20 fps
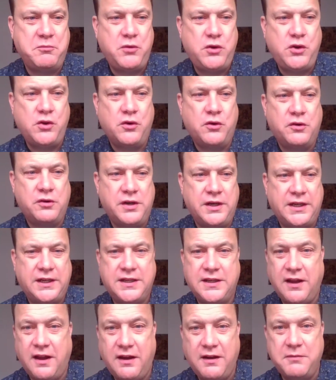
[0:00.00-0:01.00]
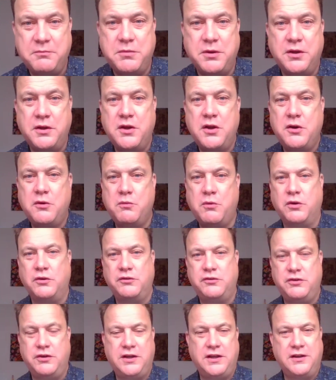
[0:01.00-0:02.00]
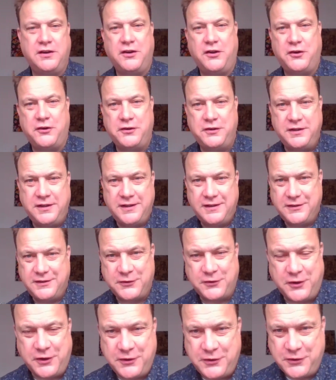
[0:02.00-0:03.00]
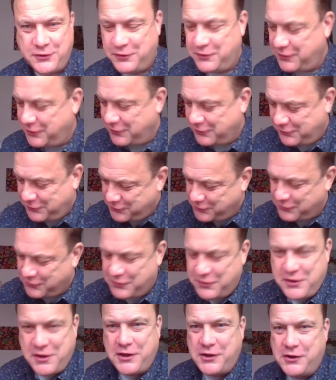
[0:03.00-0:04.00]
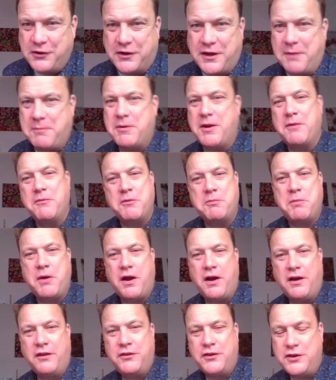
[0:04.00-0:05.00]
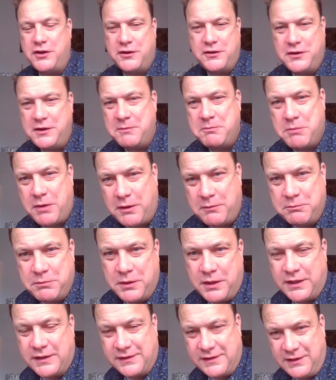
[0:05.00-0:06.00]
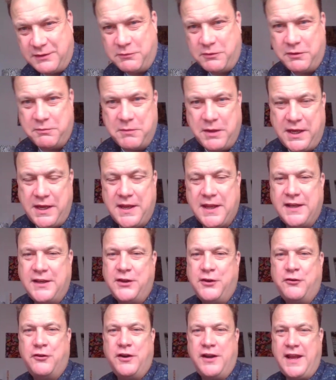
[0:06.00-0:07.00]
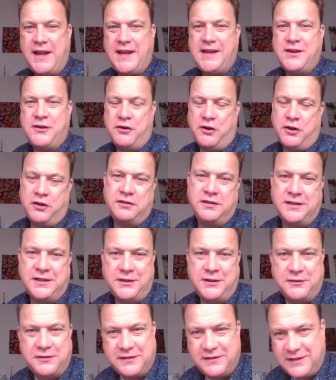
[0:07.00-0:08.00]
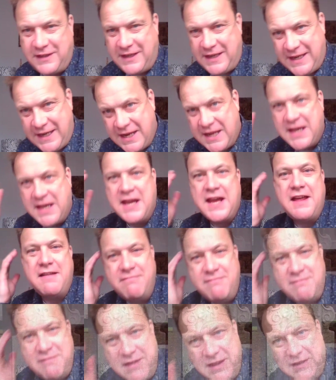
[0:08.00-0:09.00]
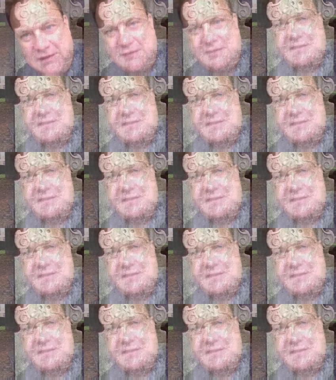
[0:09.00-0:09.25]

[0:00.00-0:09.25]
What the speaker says: you're a cub wandering along the road, you're coming up the path and you're doing bulb planting with me, and you're an 8-year-old, and you see this